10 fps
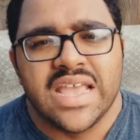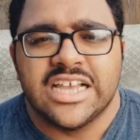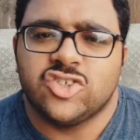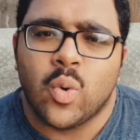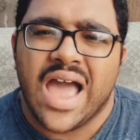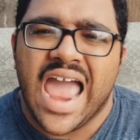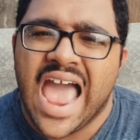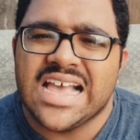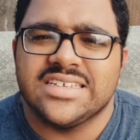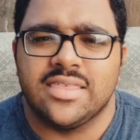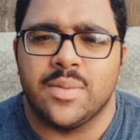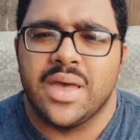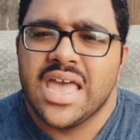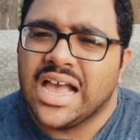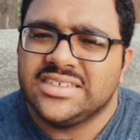And so I
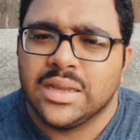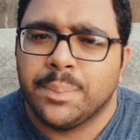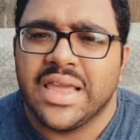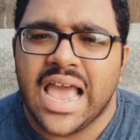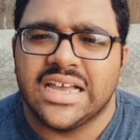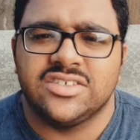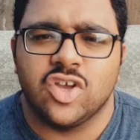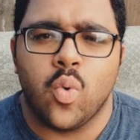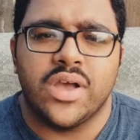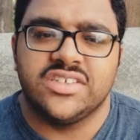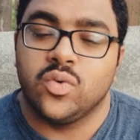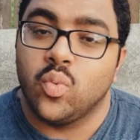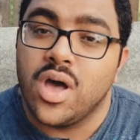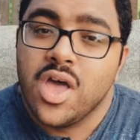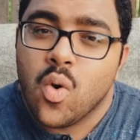simply asked the question,
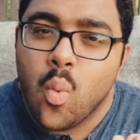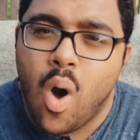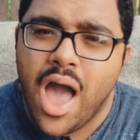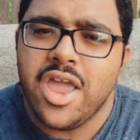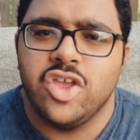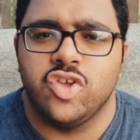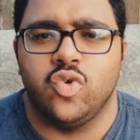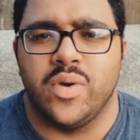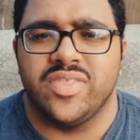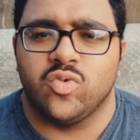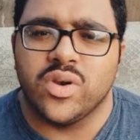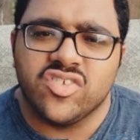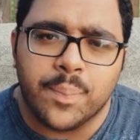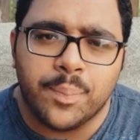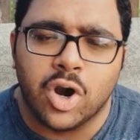why are you doing this? What is
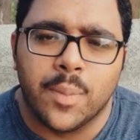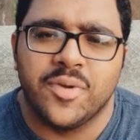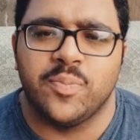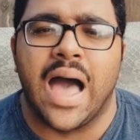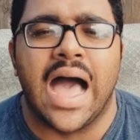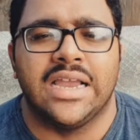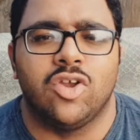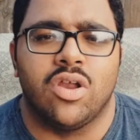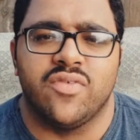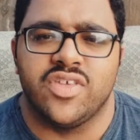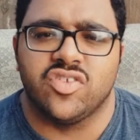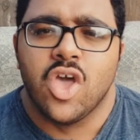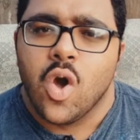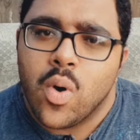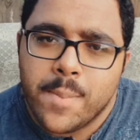the purpose behind all of this?
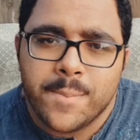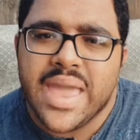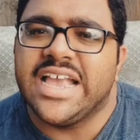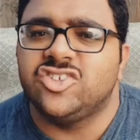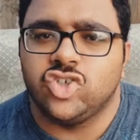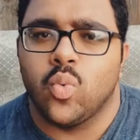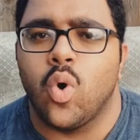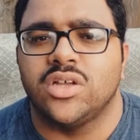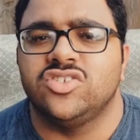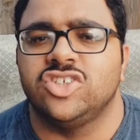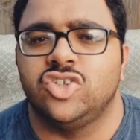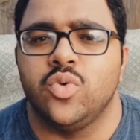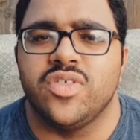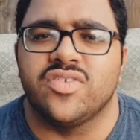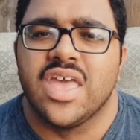What makes you want to
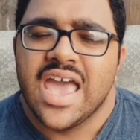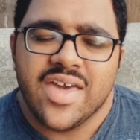do this?